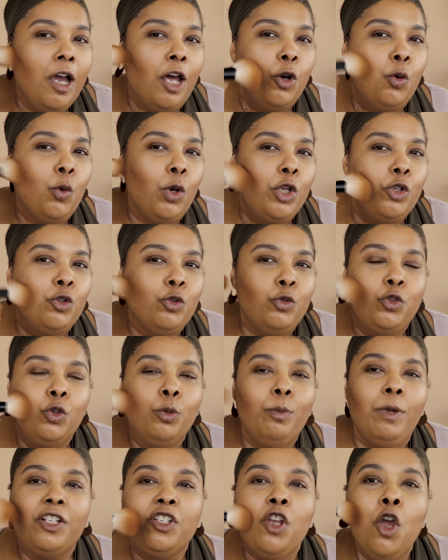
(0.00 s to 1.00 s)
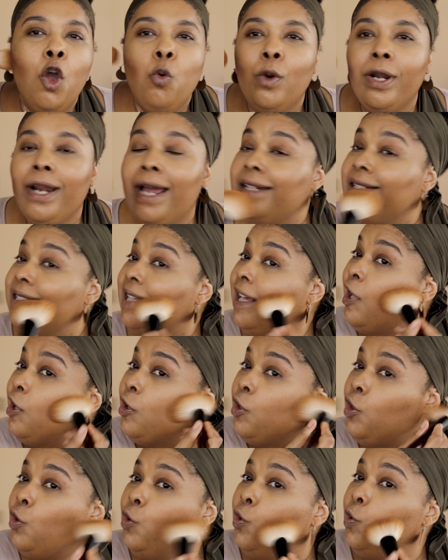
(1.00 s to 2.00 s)
I don't want to do too much. When I tell
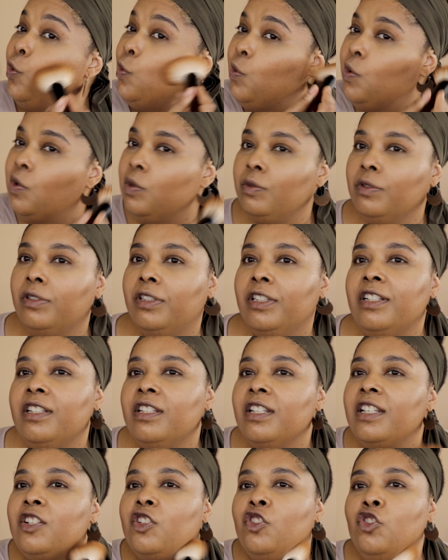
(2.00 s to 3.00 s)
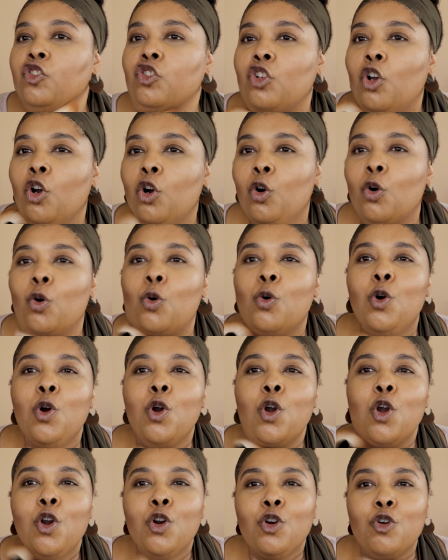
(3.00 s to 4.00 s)
you this is
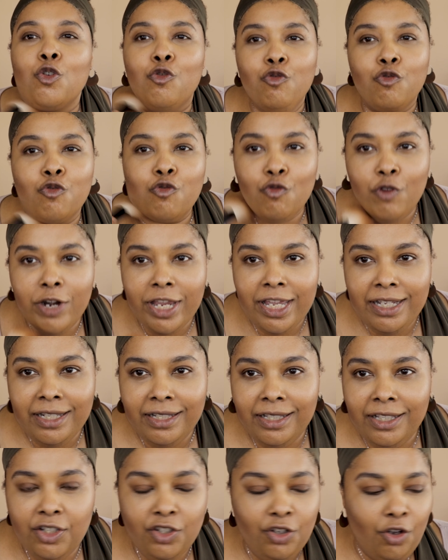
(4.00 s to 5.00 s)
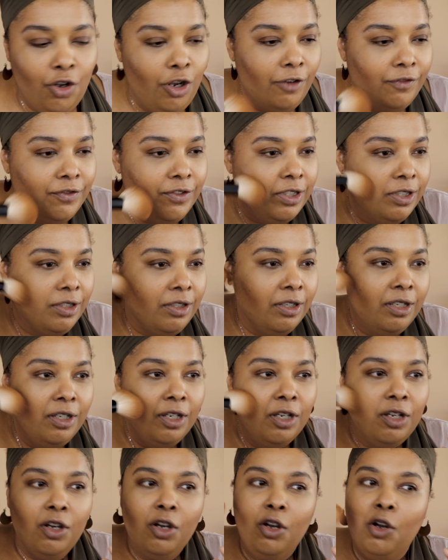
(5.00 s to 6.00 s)
so crazy soft.
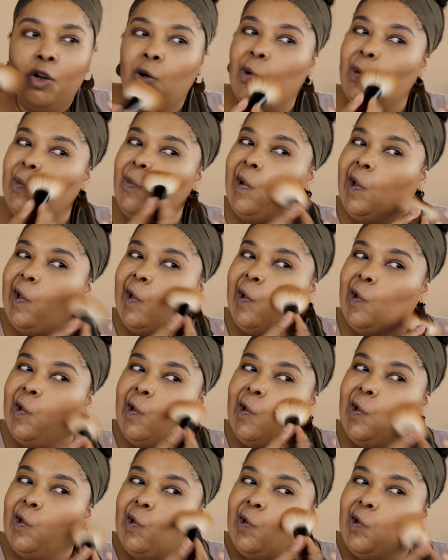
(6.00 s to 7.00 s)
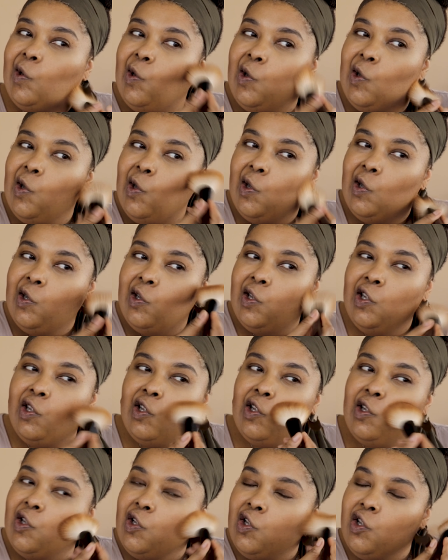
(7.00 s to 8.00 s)
Oh my goodness.
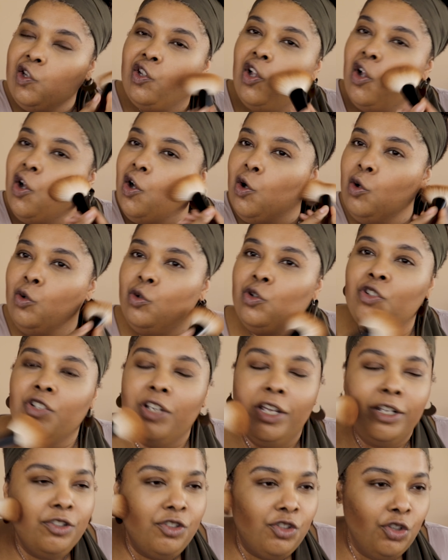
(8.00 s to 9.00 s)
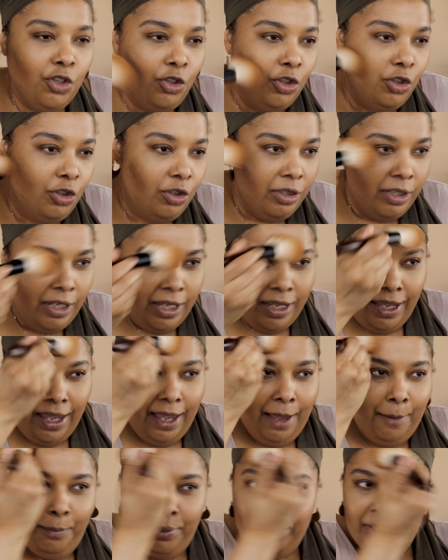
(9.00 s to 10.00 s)
This is so gentle
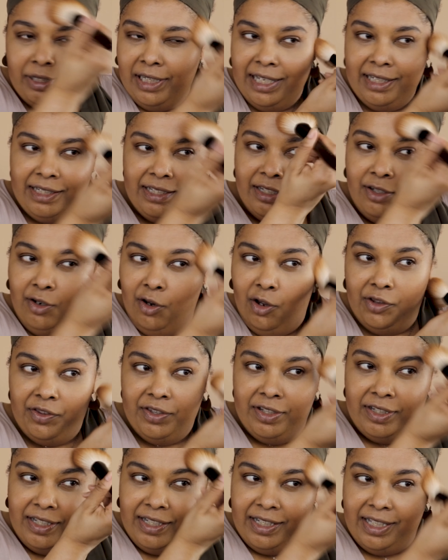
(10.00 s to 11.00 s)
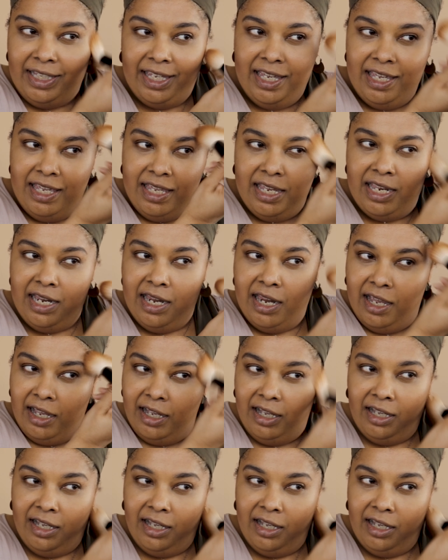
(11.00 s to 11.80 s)
and pleasant on the skin.